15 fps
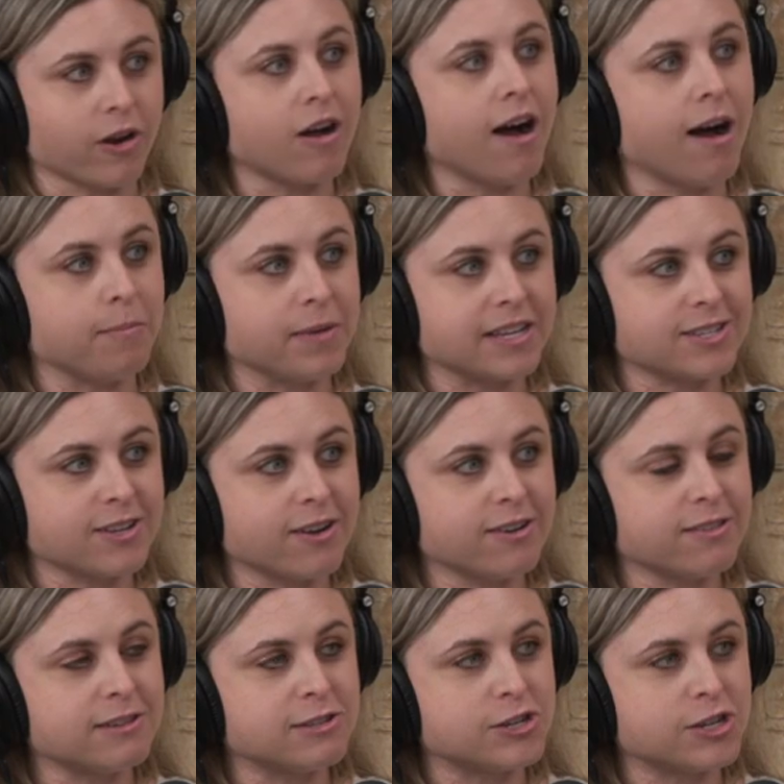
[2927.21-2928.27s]
comics
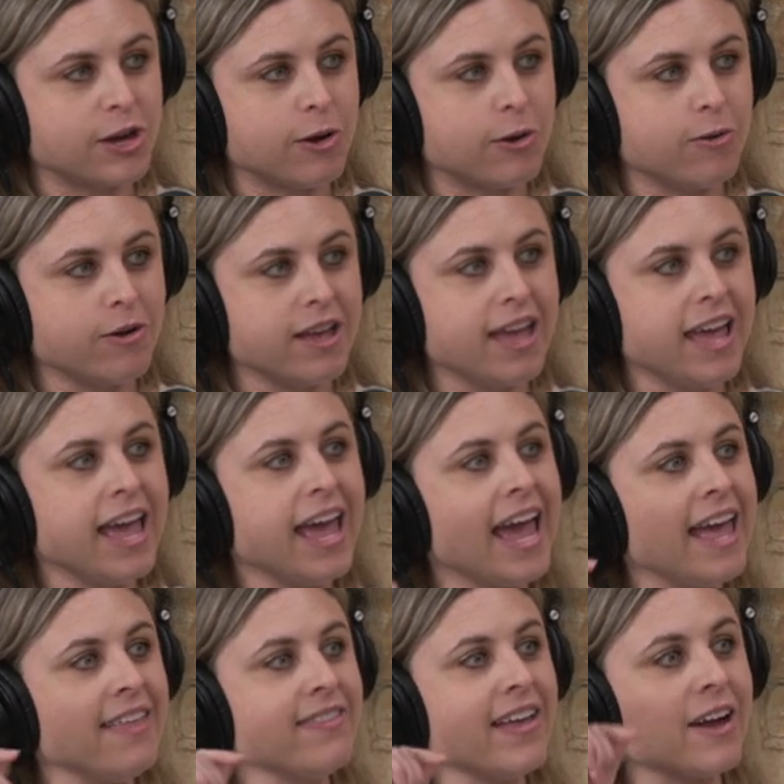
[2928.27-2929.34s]
onto the show.
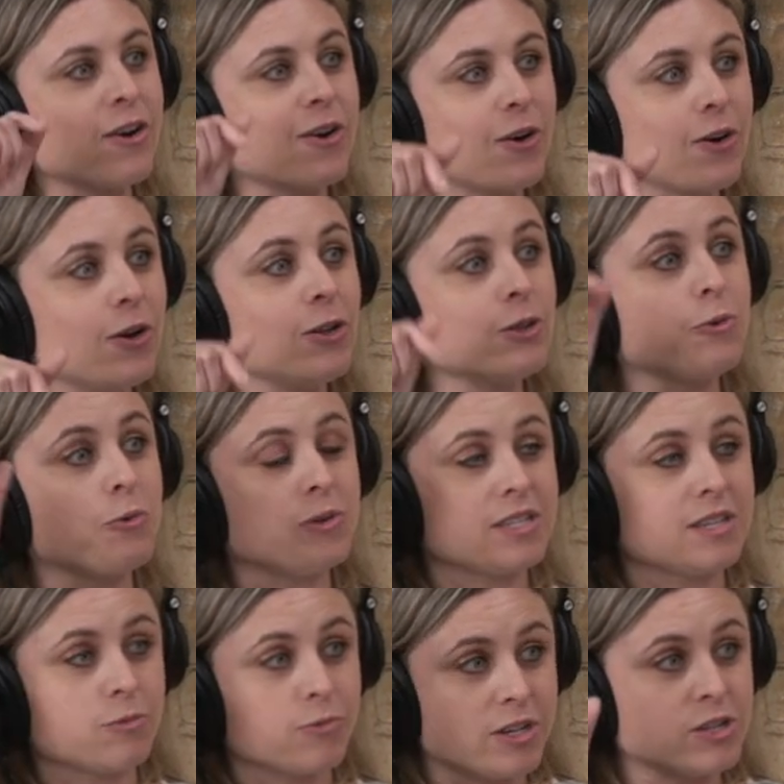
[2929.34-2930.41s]
And that girl who was
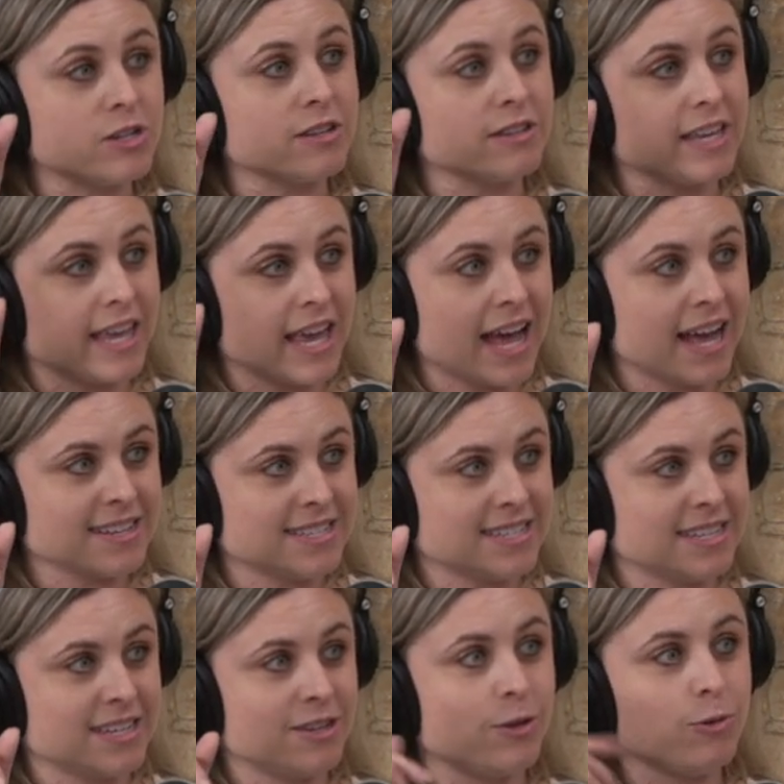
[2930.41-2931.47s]
originally
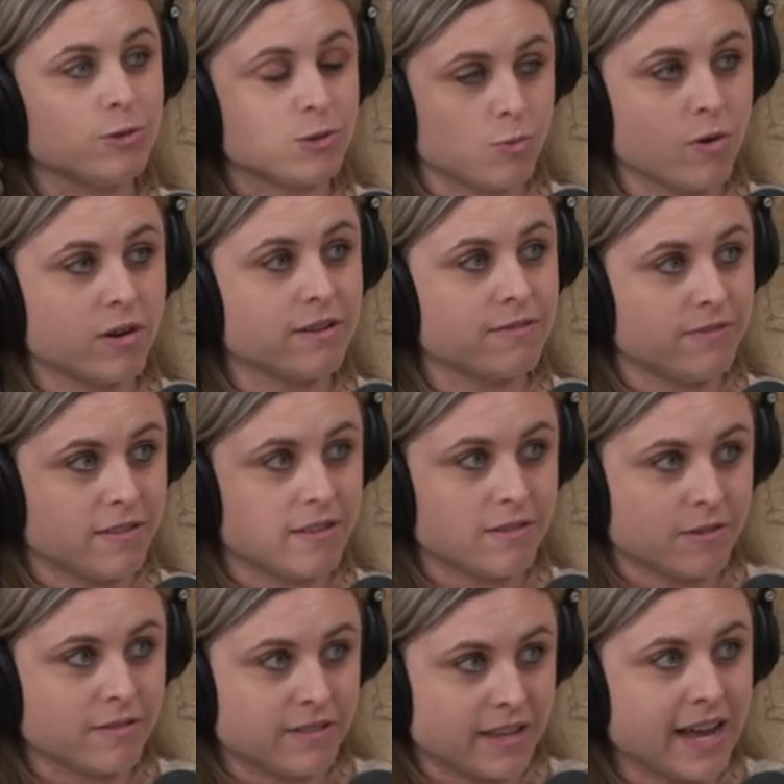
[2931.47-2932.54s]
casted, who was one of
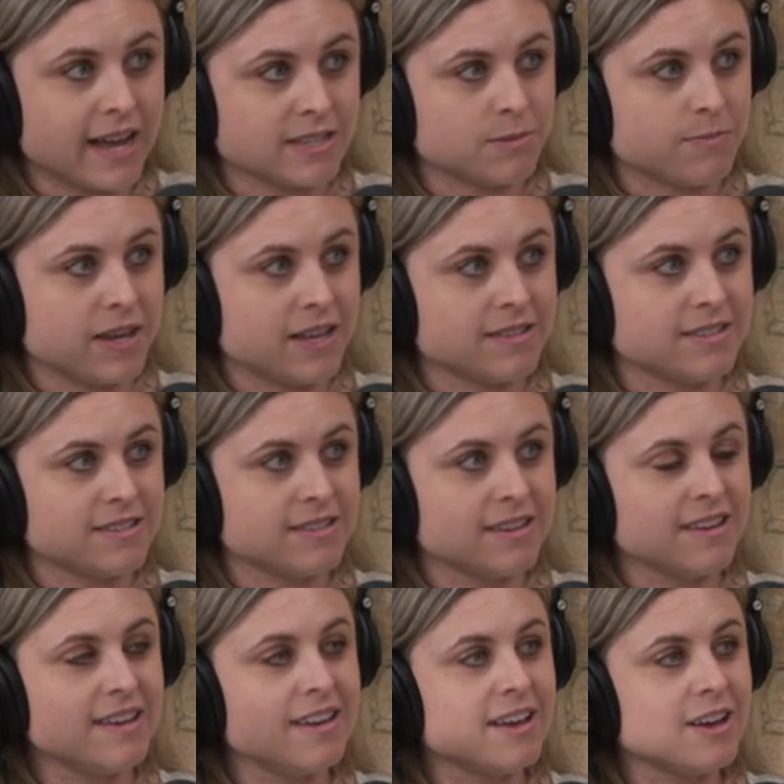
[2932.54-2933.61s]
the castmates,
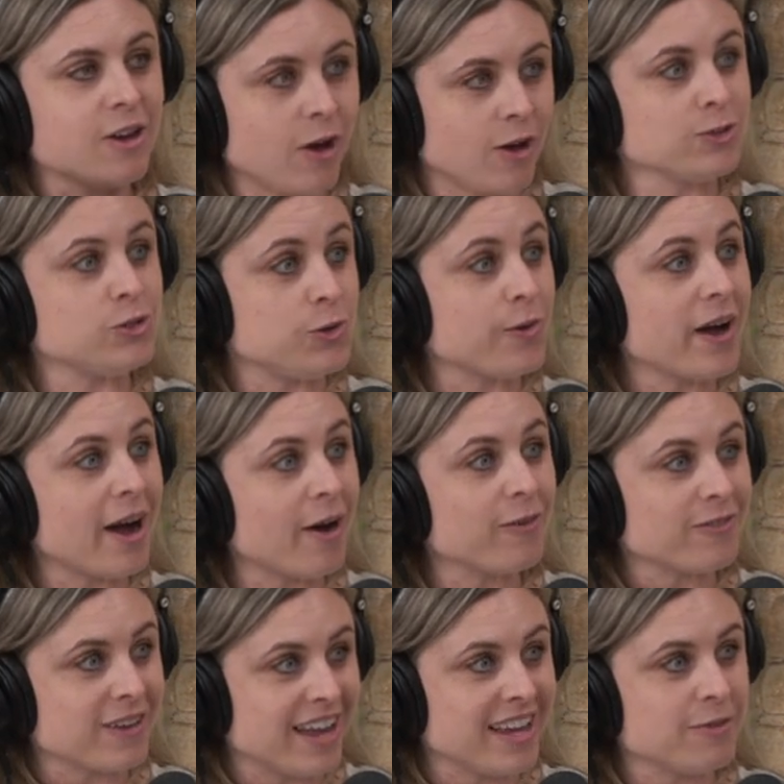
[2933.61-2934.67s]
called you
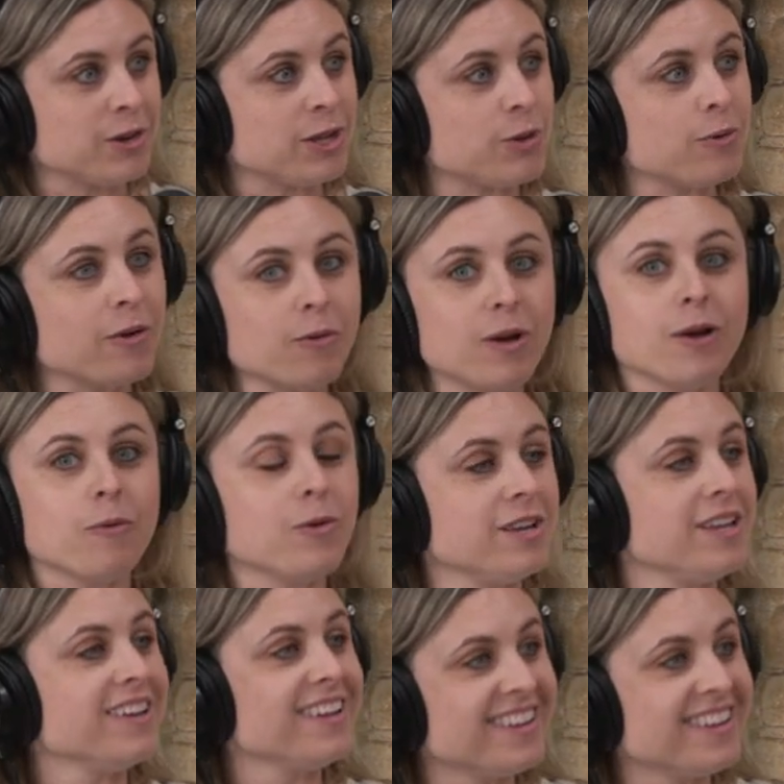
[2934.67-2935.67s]
out, right? When oh, you, like half of them